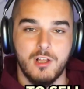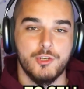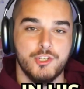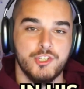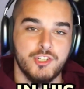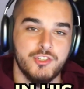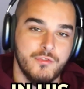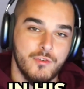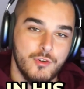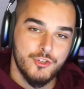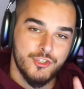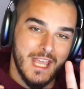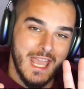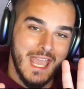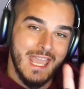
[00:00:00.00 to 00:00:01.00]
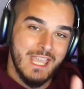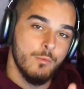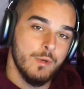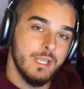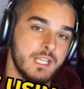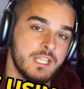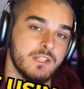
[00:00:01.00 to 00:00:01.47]
in his first 8
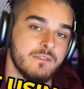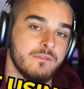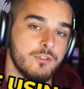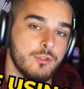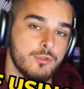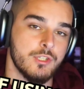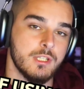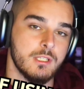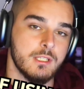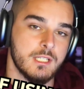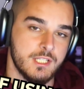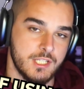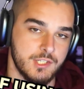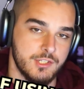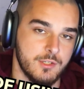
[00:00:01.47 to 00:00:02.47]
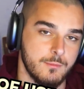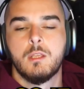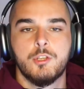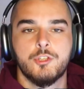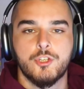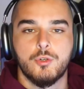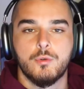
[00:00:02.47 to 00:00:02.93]
weeks of using this system.
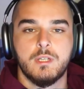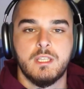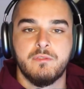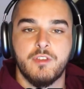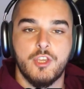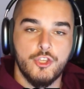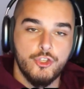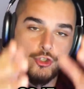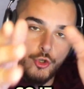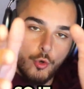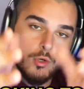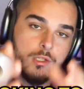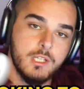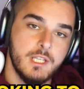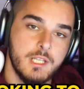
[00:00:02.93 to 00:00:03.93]
So if you're looking to